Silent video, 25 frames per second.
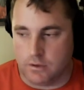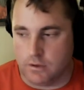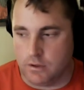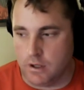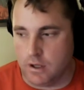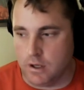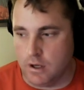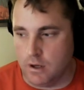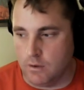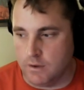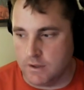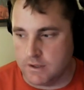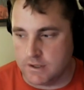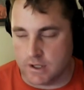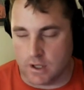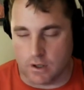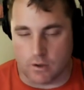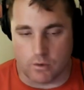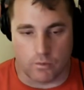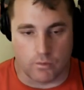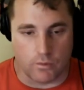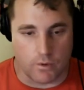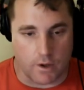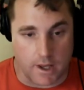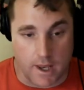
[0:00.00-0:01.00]
You know,
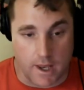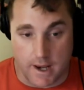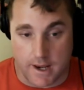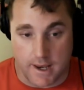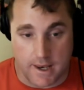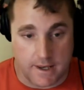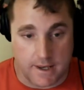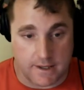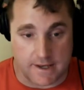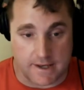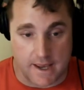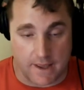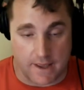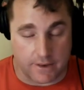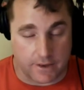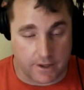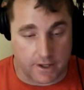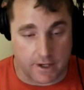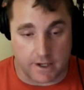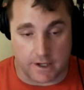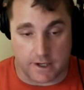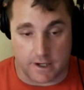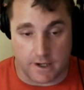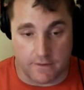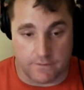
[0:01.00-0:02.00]
he's
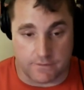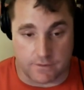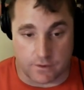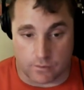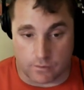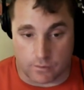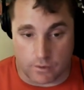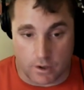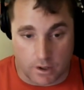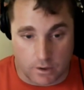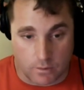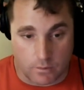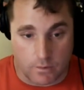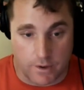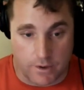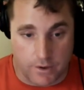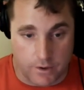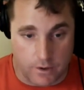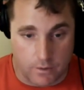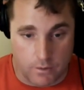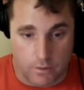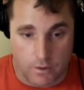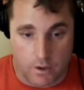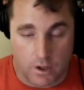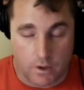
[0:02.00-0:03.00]
athletic enough to run with
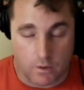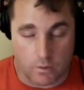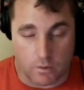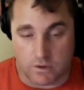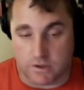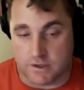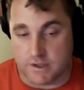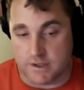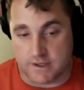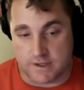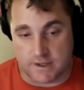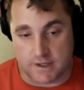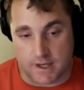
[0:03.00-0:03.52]
you, which is